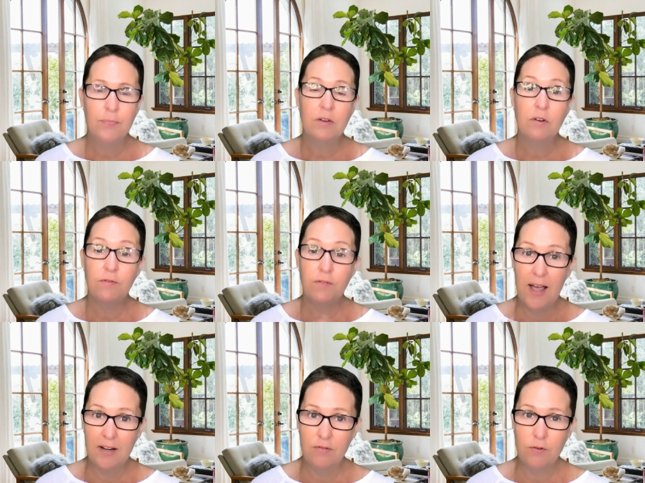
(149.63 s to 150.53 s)

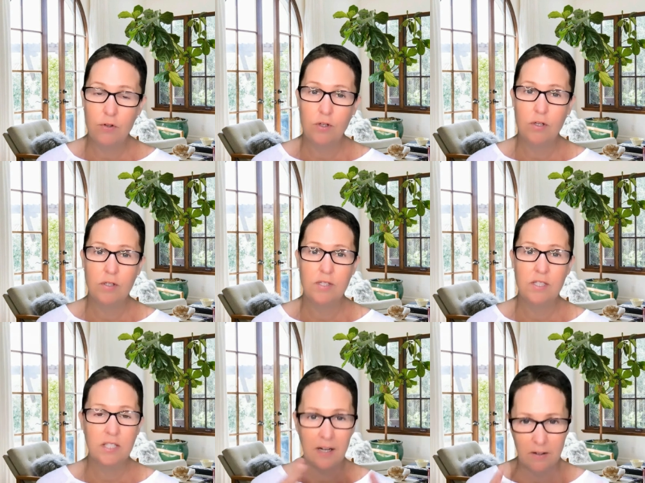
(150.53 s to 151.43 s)
refined foods,
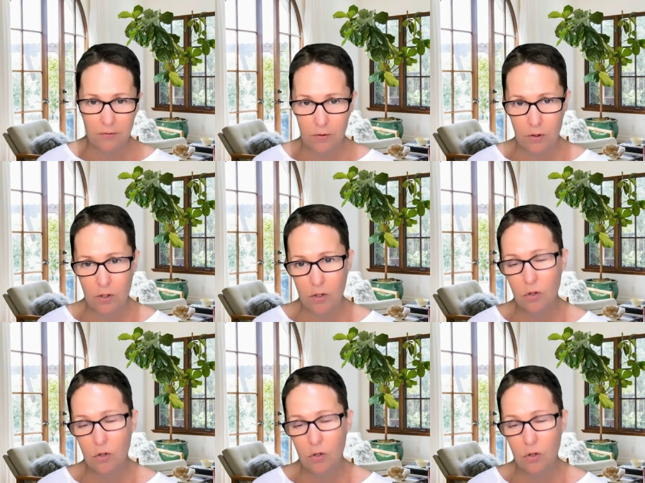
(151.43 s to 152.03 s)
junk food,